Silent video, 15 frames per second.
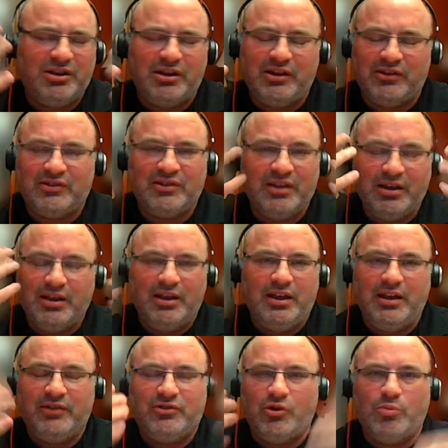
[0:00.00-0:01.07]
it's
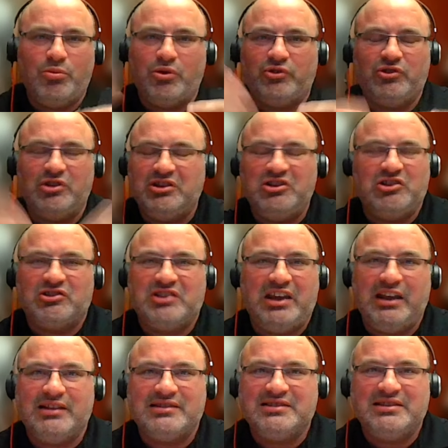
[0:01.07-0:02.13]
it's almost you just
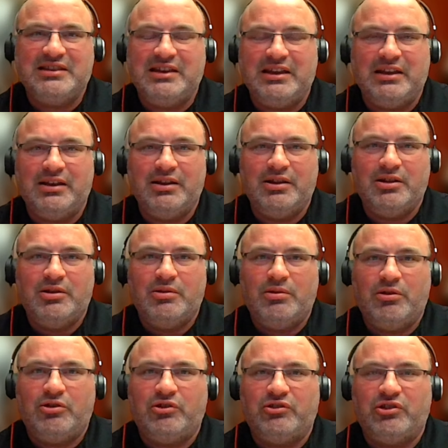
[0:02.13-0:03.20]
can't see it
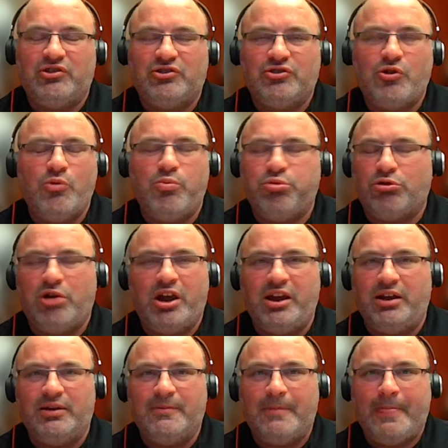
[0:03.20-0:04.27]
because it's so bright.
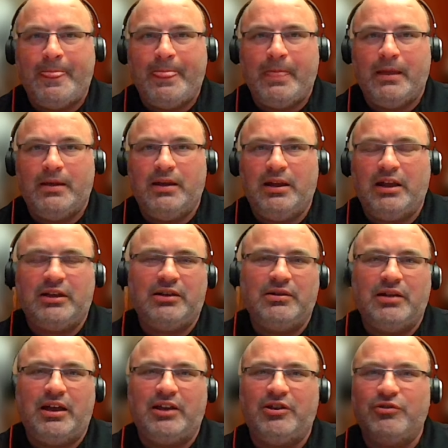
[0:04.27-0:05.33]
And I can
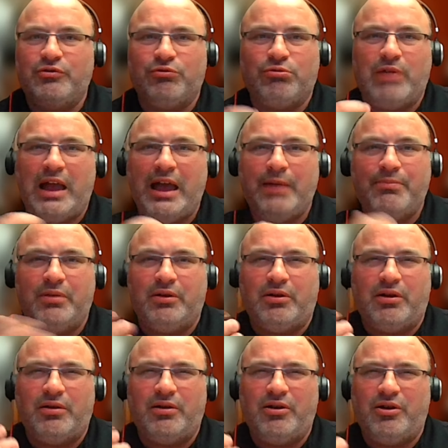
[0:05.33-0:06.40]
I could grab on
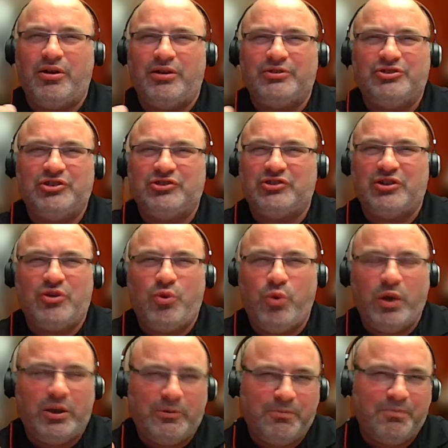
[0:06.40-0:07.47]
a on a just a
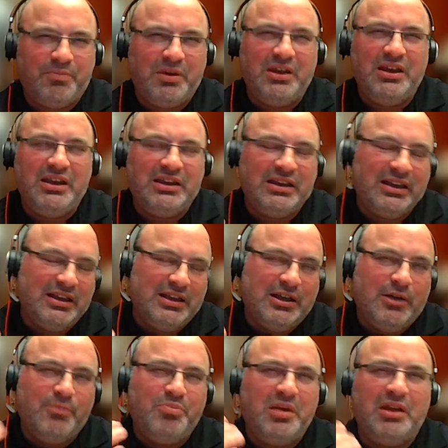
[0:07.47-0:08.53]
quick peek,
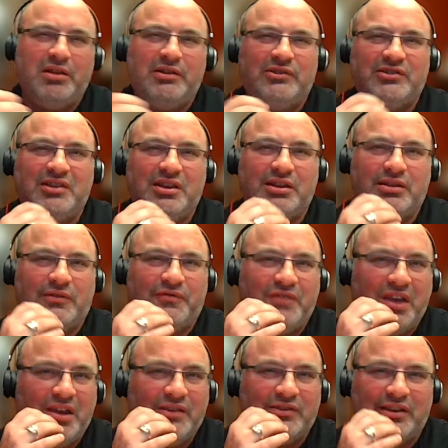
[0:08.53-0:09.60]
uh, barely seeing the
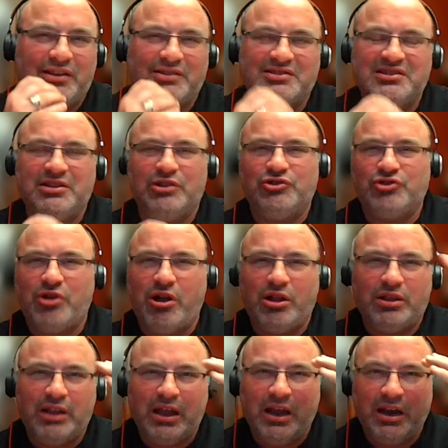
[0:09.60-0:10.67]
face. I could see the
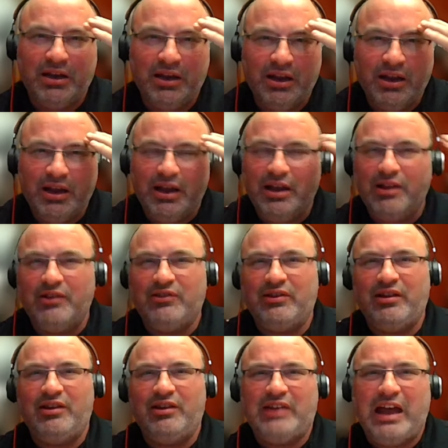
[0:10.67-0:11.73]
jawline and his
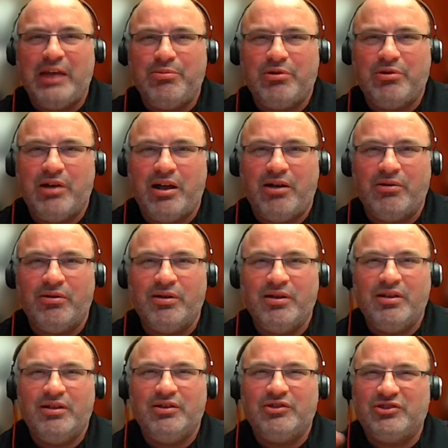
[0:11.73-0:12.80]
and his eyebrow,
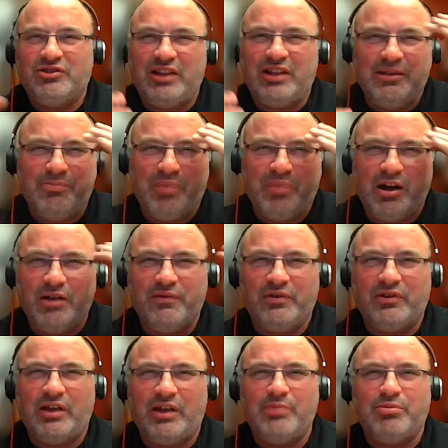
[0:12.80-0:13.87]
slight part of his
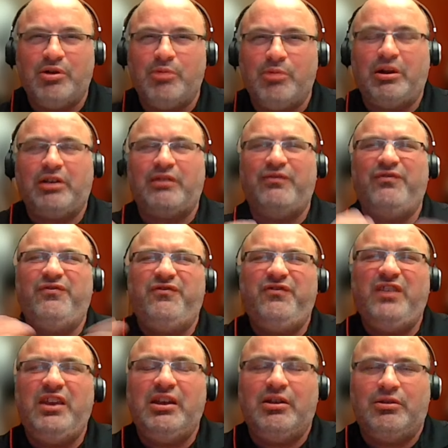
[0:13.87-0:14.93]
eyebrow, but I could
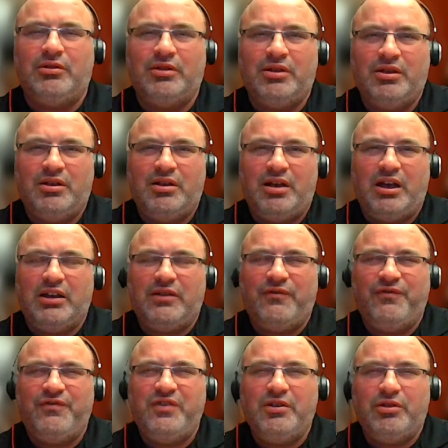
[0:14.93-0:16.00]
feel I could
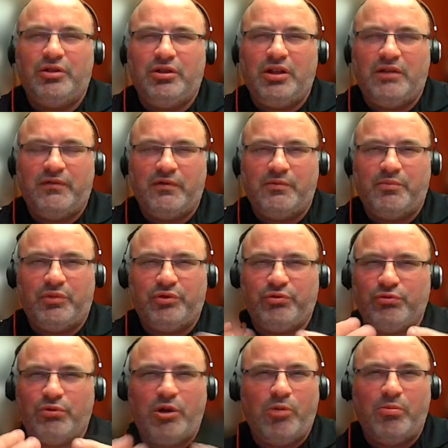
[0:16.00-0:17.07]
feel the love of him
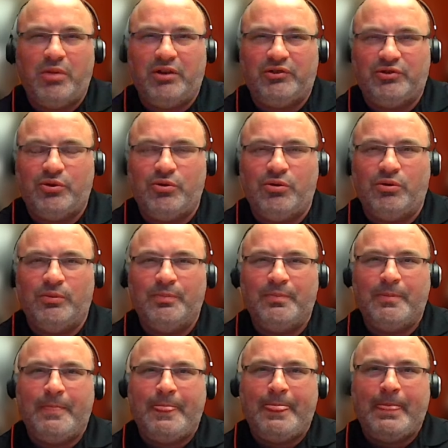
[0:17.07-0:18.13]
throughout my soul.
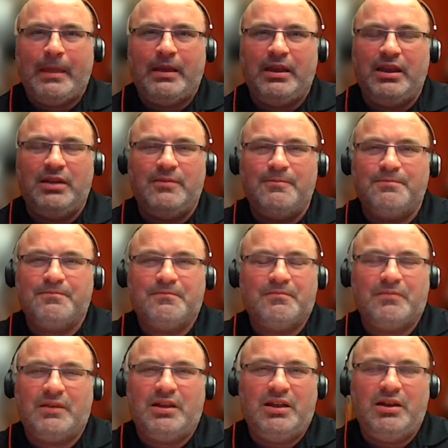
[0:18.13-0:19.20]
And
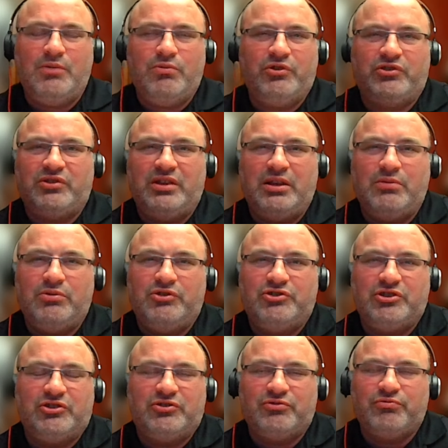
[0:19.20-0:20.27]
and it was it was
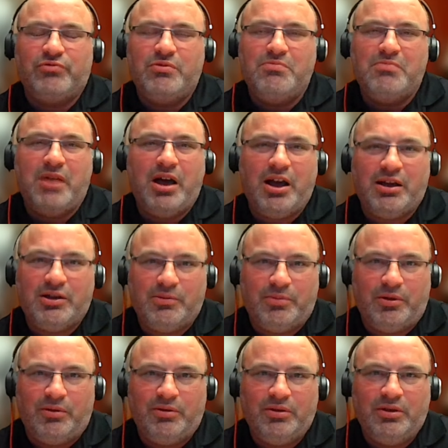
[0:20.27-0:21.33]
just
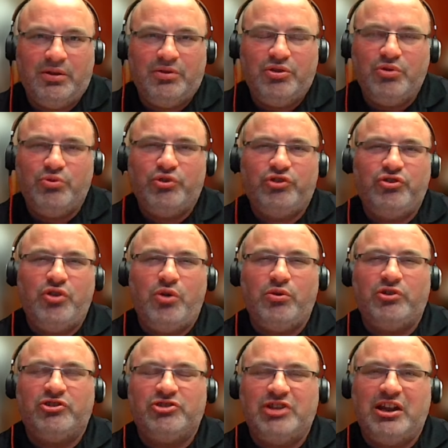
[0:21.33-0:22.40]
remarkable. There was no
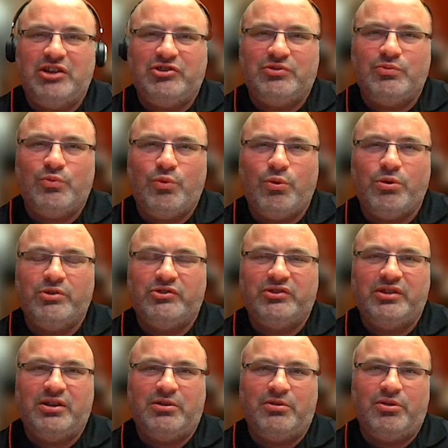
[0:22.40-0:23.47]
exchange in words
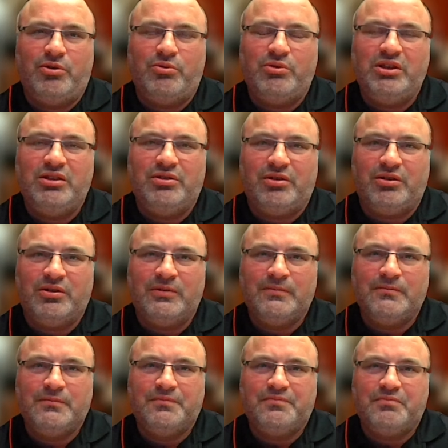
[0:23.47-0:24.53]
there though either,
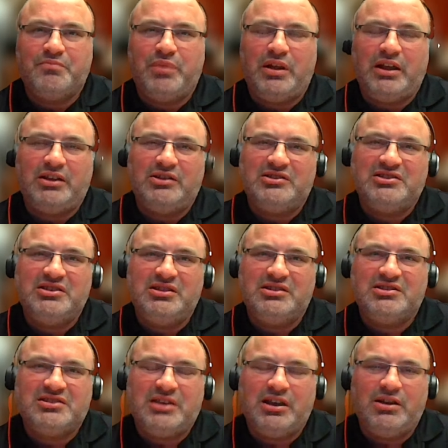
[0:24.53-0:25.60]
but I could see the
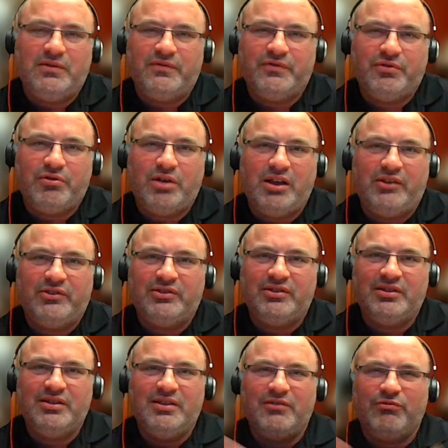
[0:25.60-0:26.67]
sight of Christ
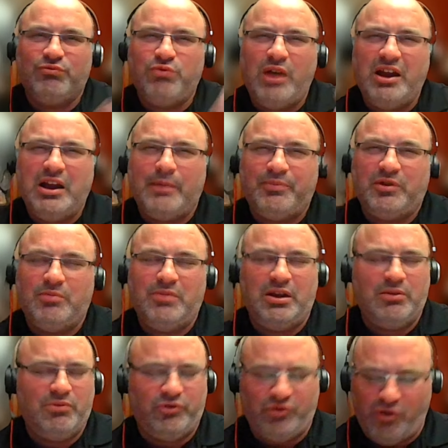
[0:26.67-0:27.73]
right up to me. It
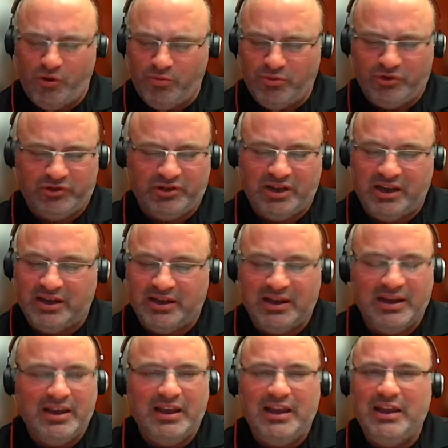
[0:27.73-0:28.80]
was almost like
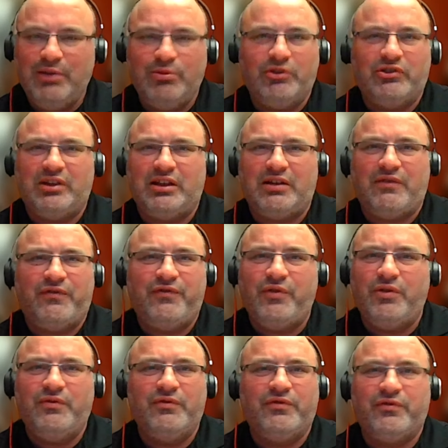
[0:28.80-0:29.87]
he was like a
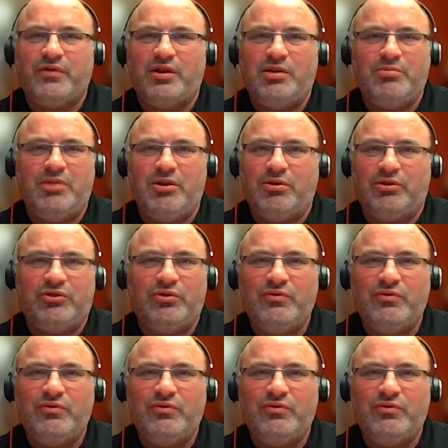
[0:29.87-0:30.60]
foot in front of me or two